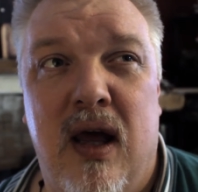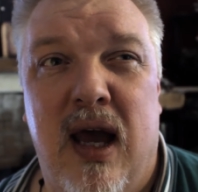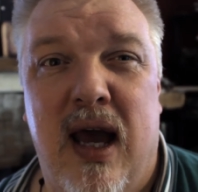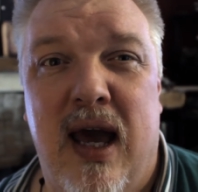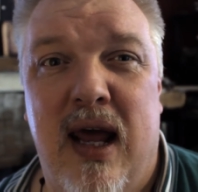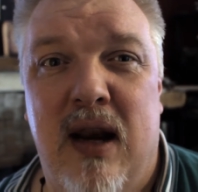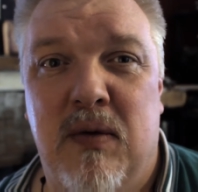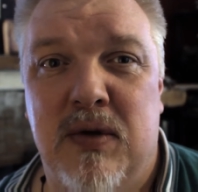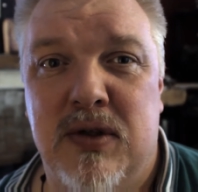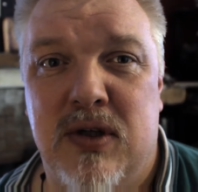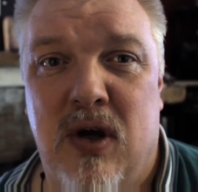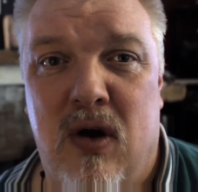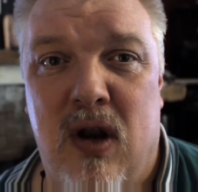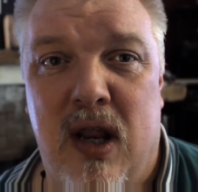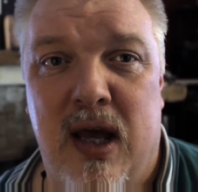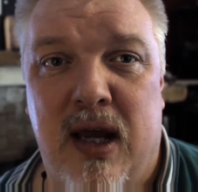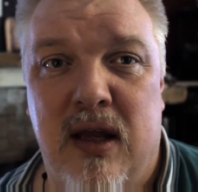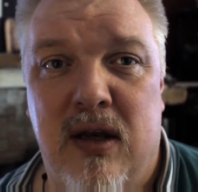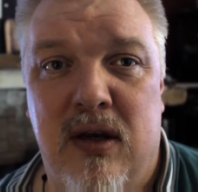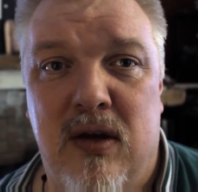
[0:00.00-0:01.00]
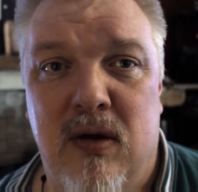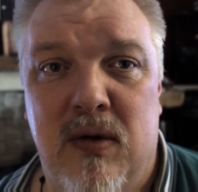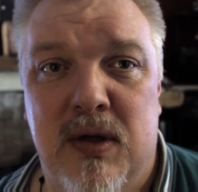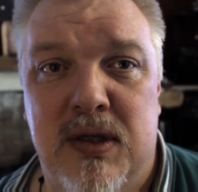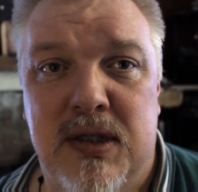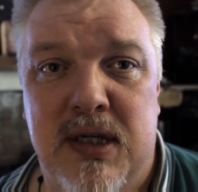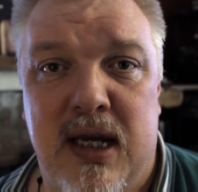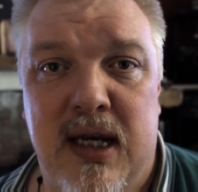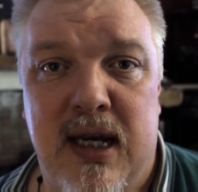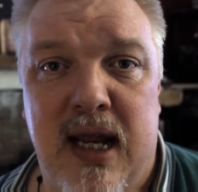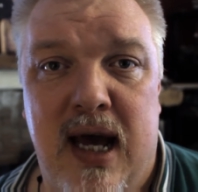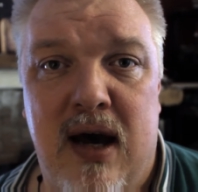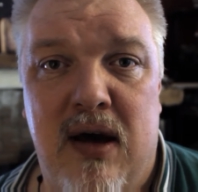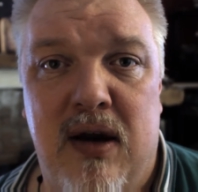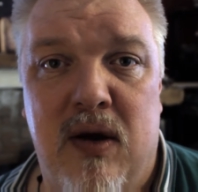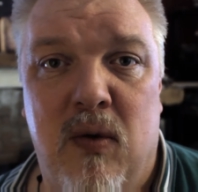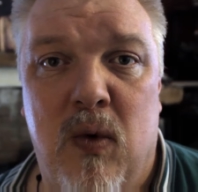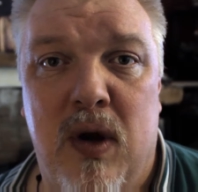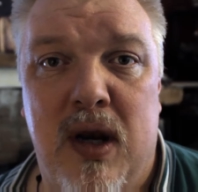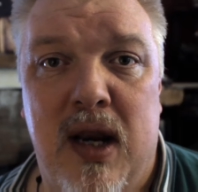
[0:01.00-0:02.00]
and it was all I could do to stay down
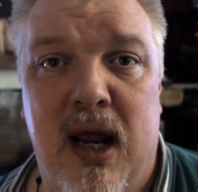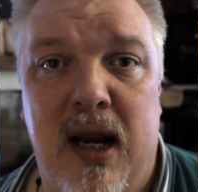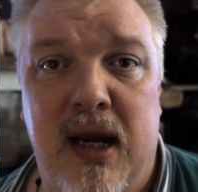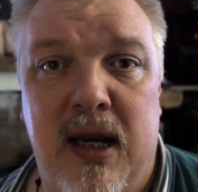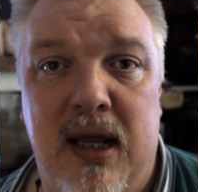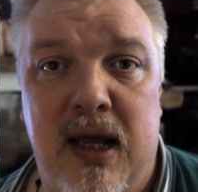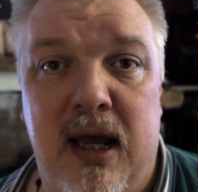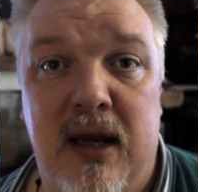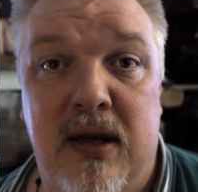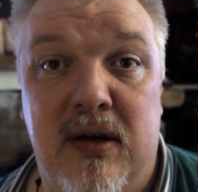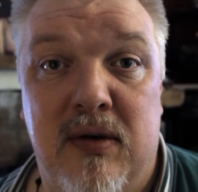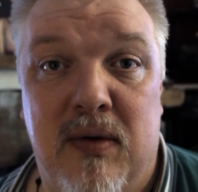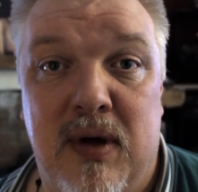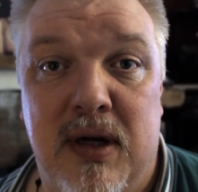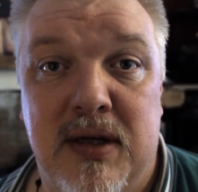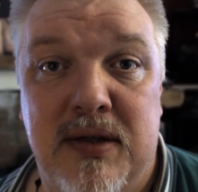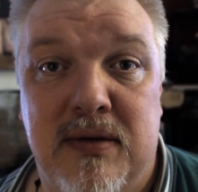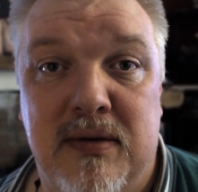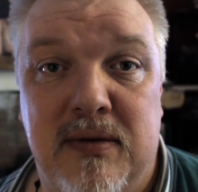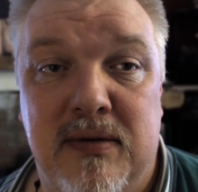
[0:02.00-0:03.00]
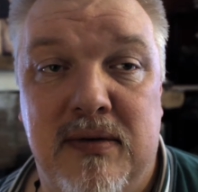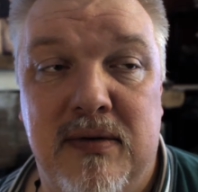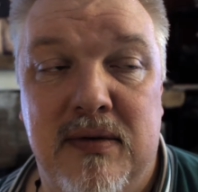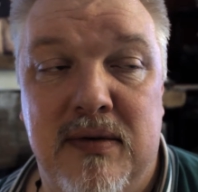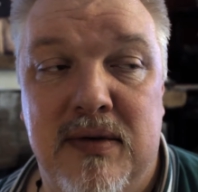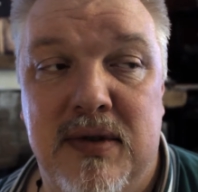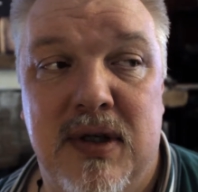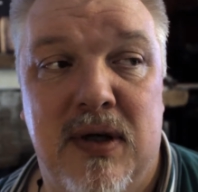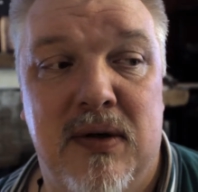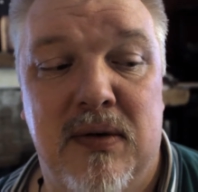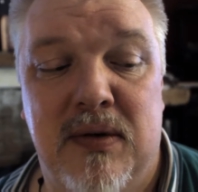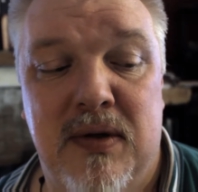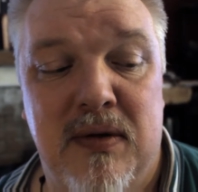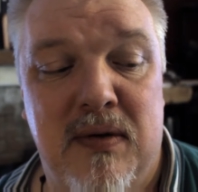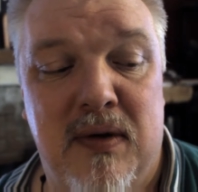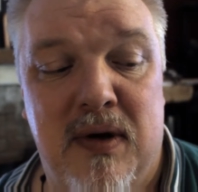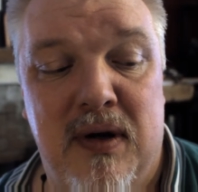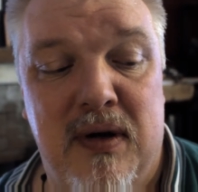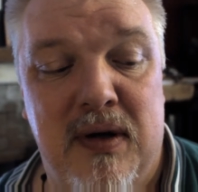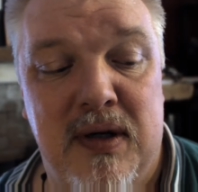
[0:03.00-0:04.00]
at 198 to wrestle. So
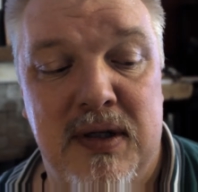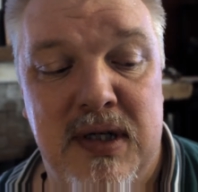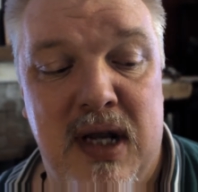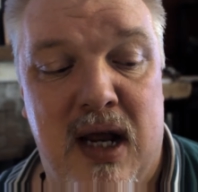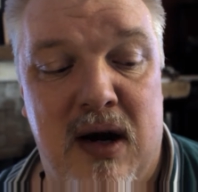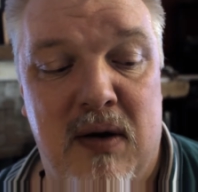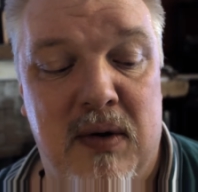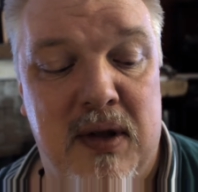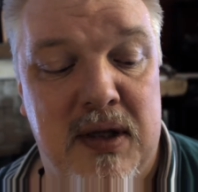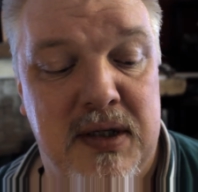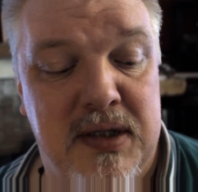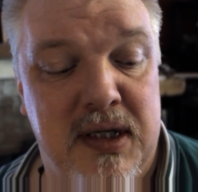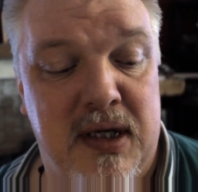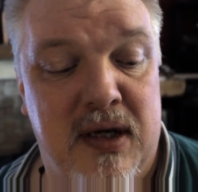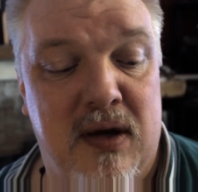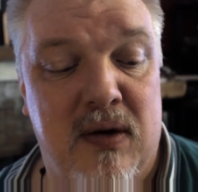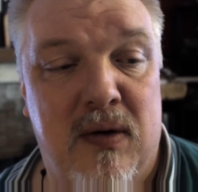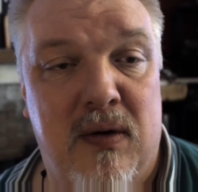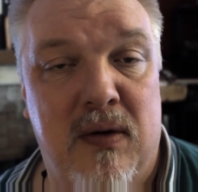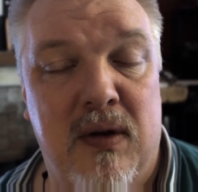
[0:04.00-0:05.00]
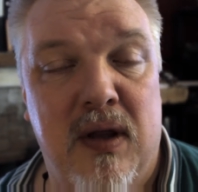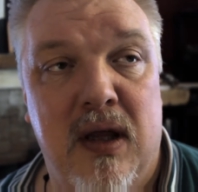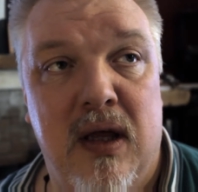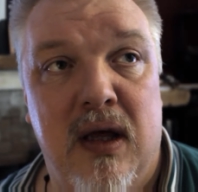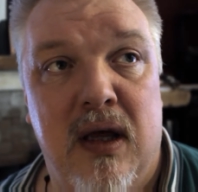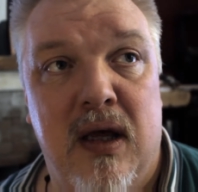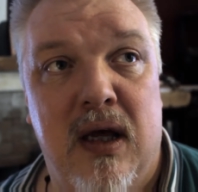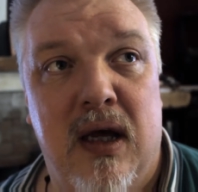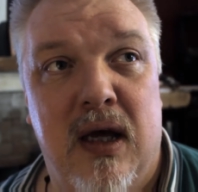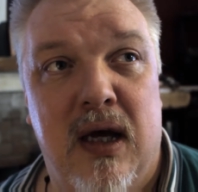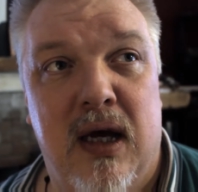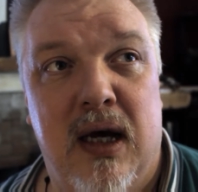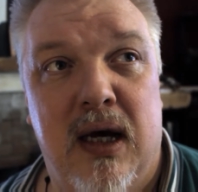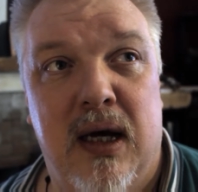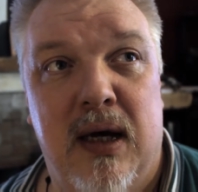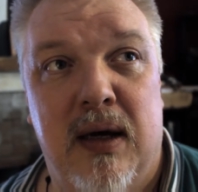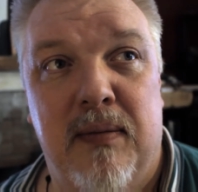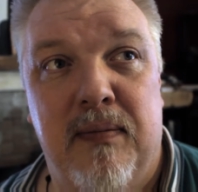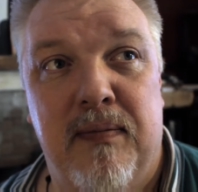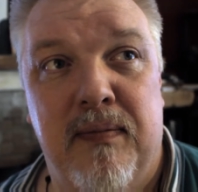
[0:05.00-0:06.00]
200 is not a realistic goal.
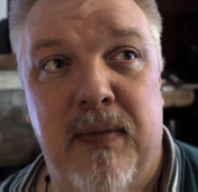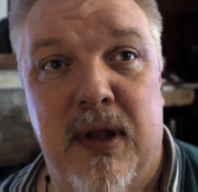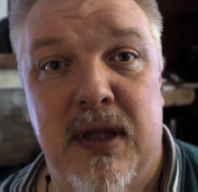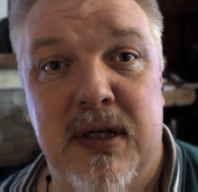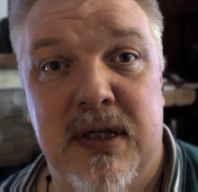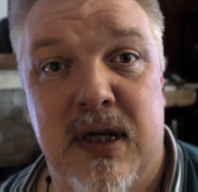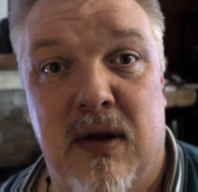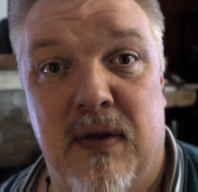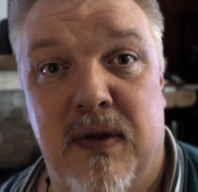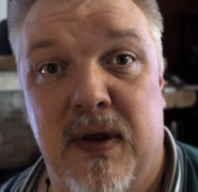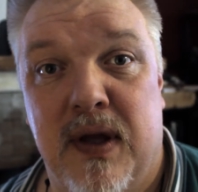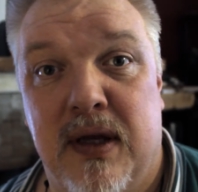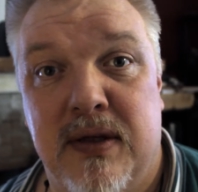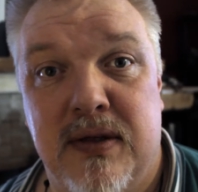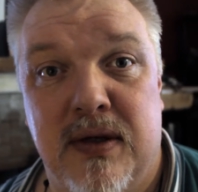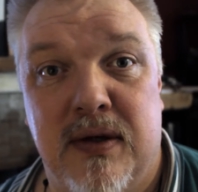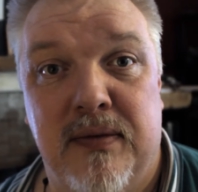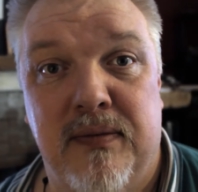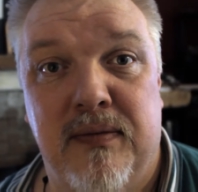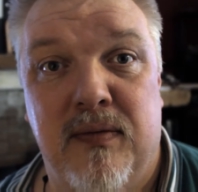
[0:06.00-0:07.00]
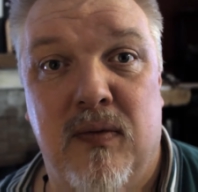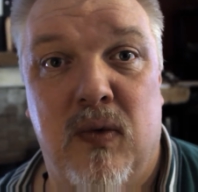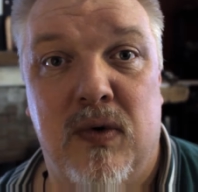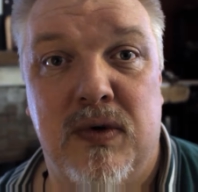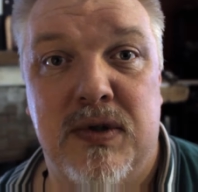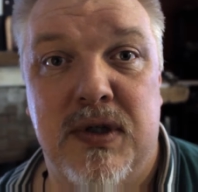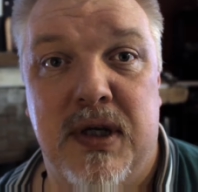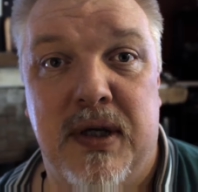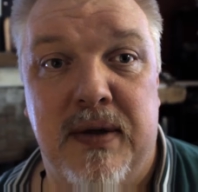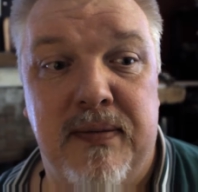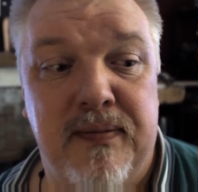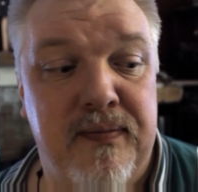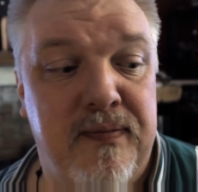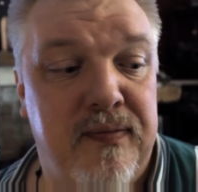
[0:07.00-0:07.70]
Um, at least I don't think so. We'll see.